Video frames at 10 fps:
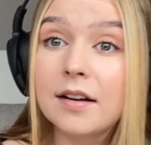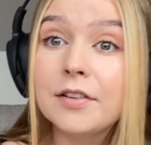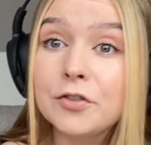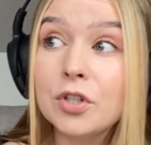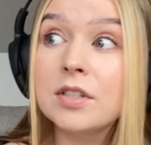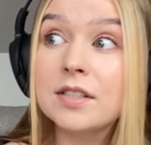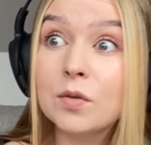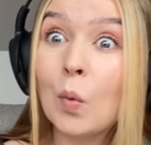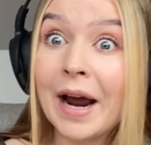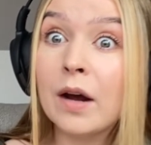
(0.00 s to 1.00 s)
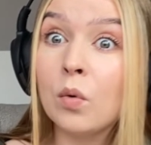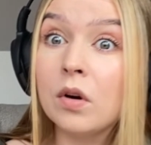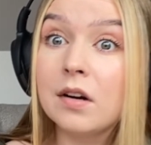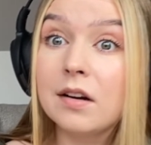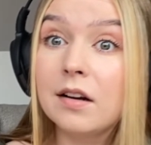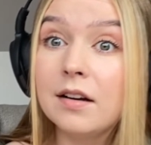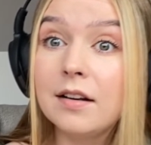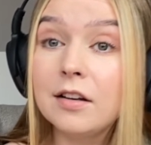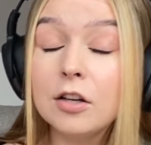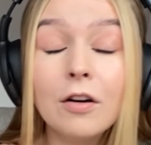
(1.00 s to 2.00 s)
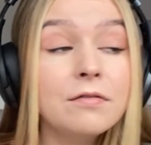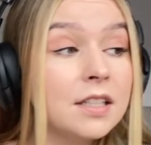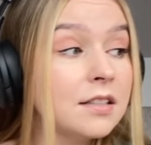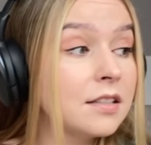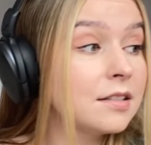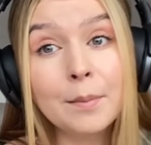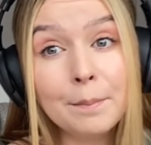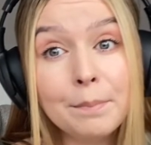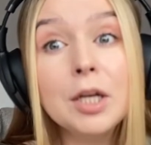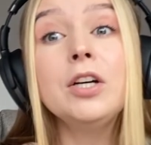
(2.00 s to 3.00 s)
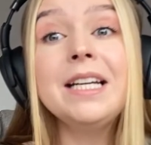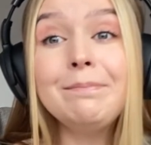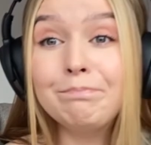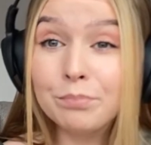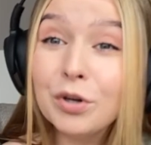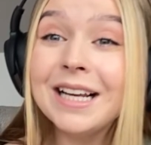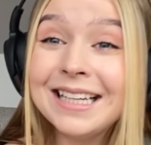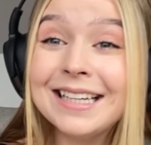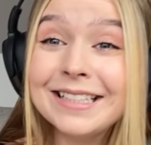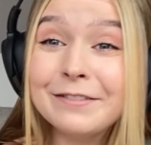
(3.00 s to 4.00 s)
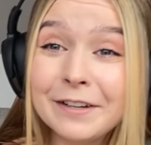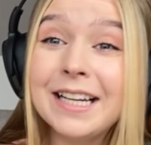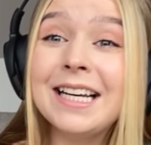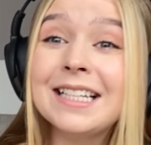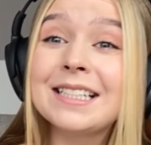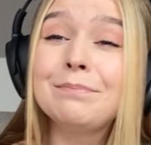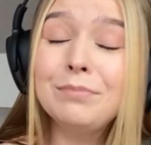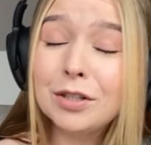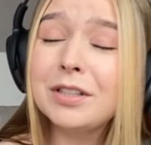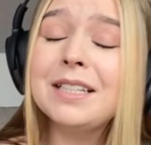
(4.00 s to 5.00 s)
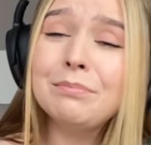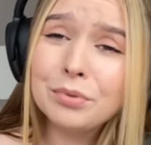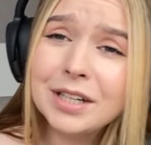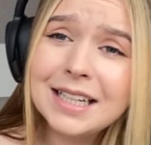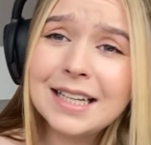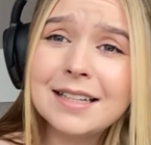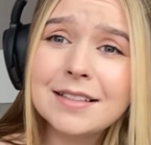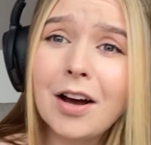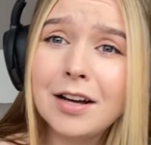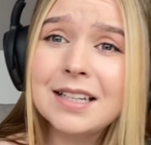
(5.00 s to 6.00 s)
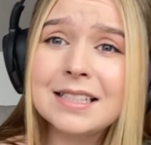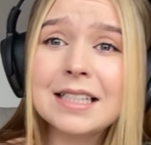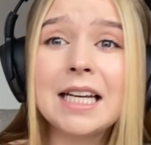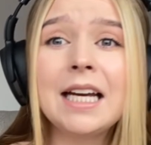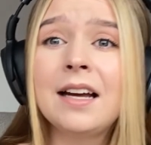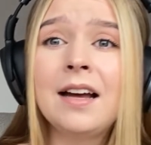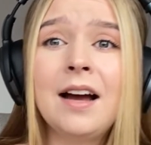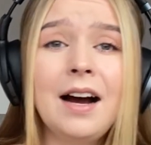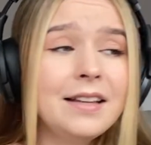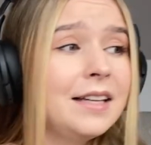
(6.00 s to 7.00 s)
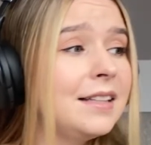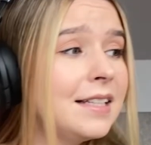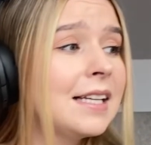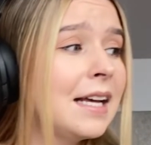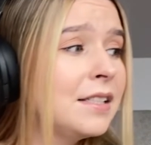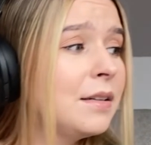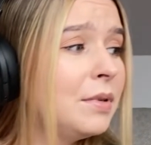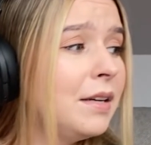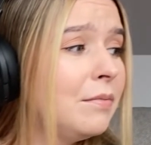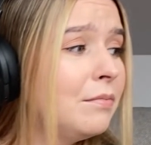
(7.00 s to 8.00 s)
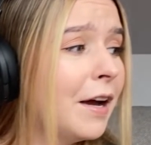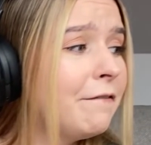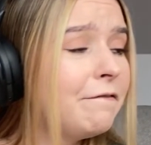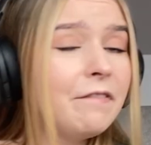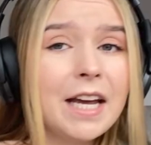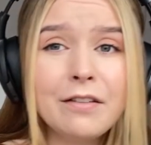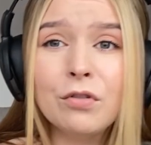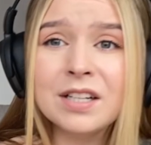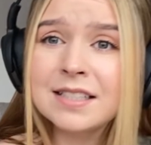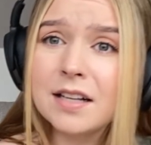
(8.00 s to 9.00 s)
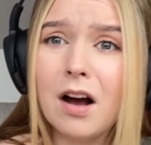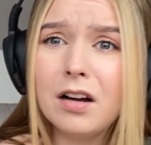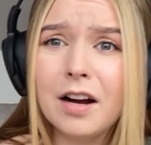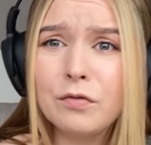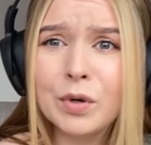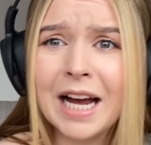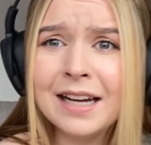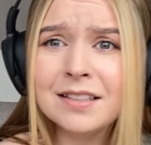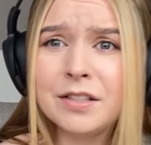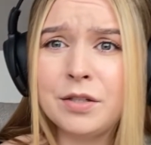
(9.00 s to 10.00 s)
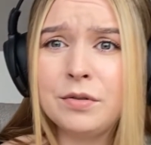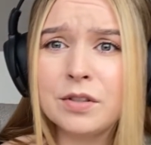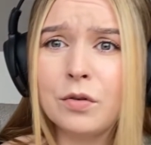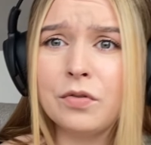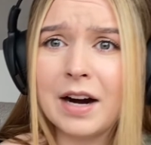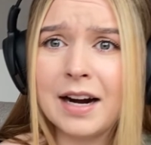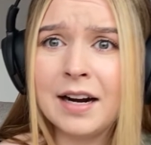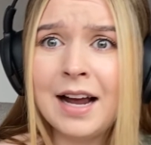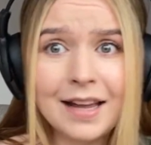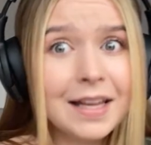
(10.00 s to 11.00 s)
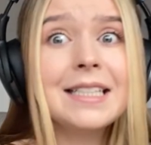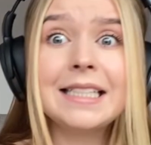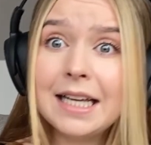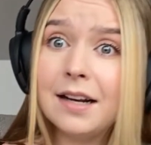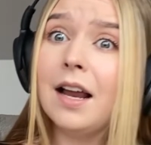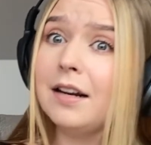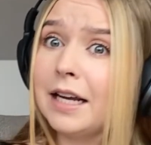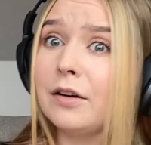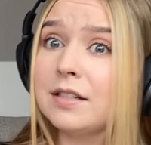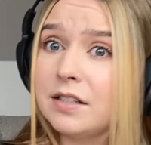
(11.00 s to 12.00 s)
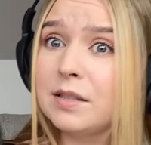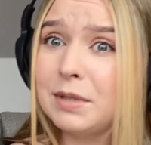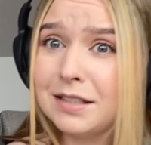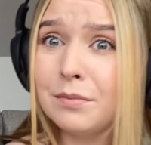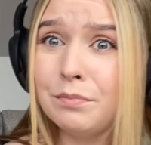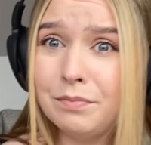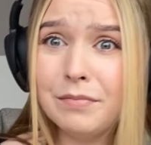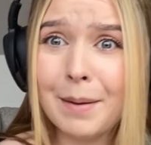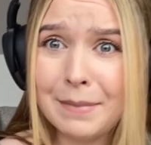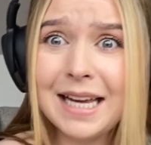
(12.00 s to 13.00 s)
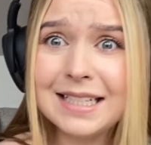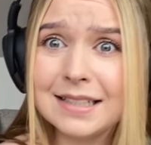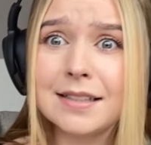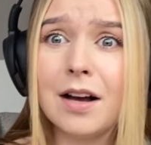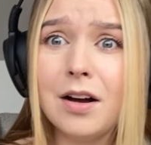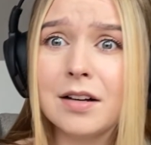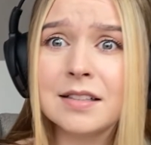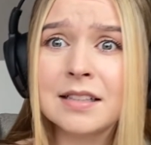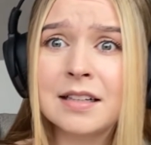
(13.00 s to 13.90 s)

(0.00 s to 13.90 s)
Just wow. Loved it. Bloody brilliant, Finneas. Bloody brilliant. Honestly, I think this has to be my favorite song I've reacted to so far. And that's saying a lot now, because there's been some amazing songs.